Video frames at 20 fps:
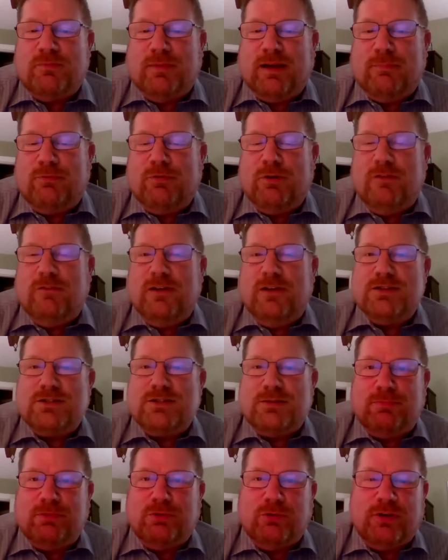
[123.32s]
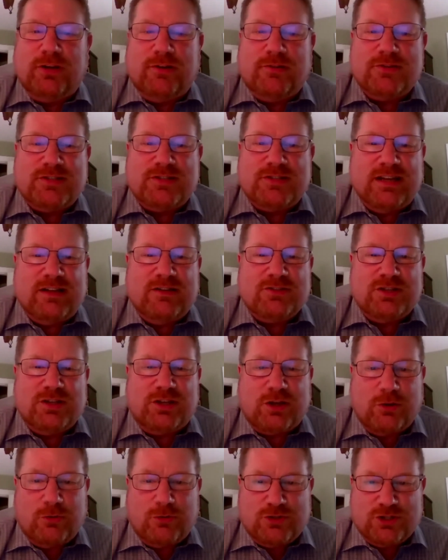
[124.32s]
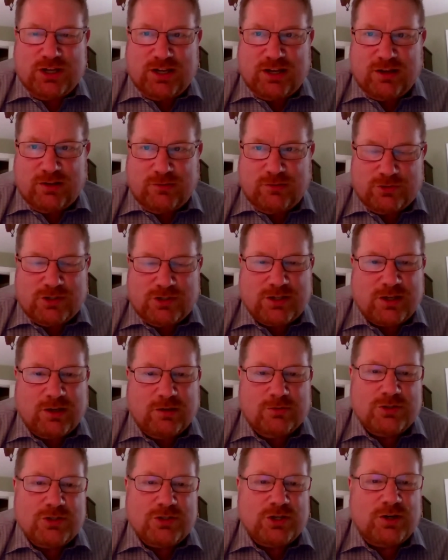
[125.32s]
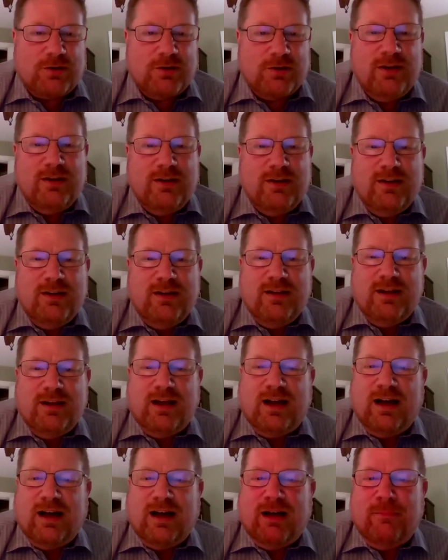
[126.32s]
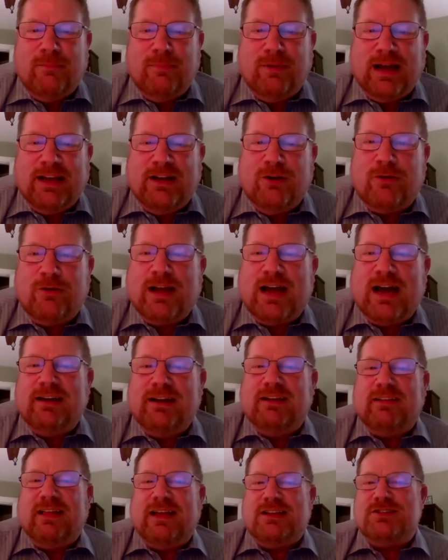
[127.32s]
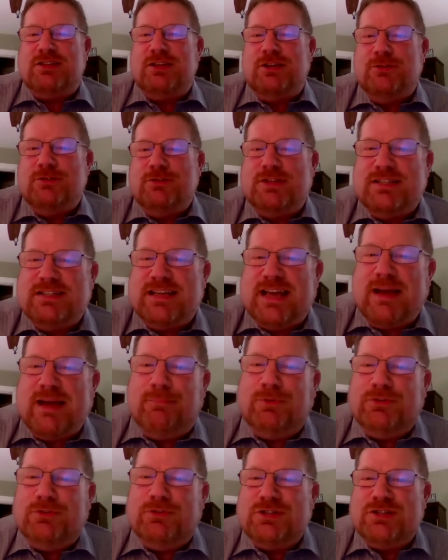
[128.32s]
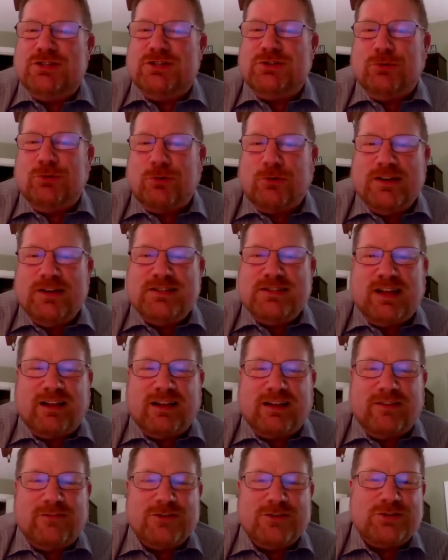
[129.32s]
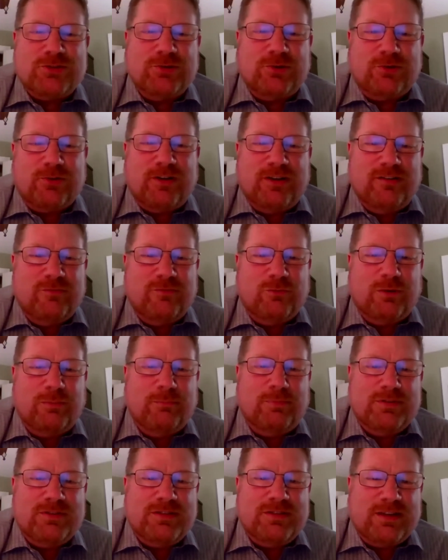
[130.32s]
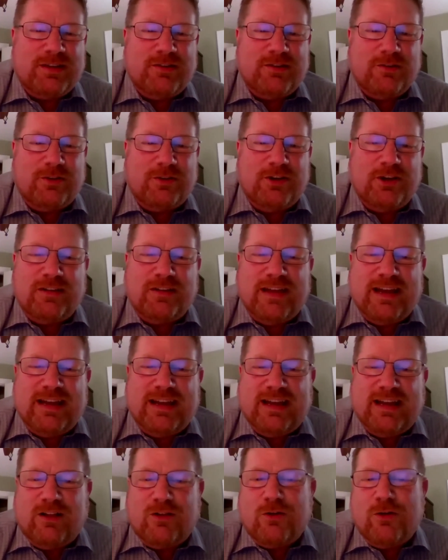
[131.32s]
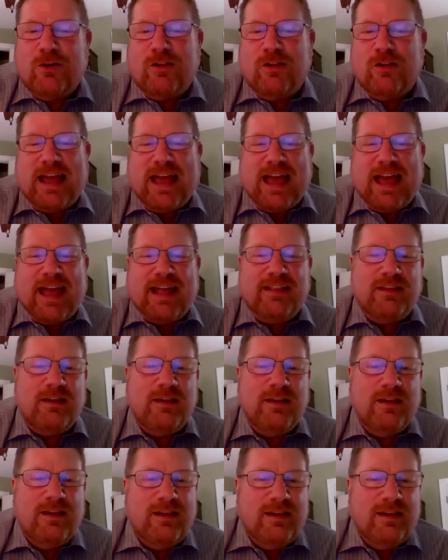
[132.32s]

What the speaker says: my previous employer's sales and coaching culture. I know Connie likes to use examples and stories. I'll give a story of one particular young lady I'll call Anne.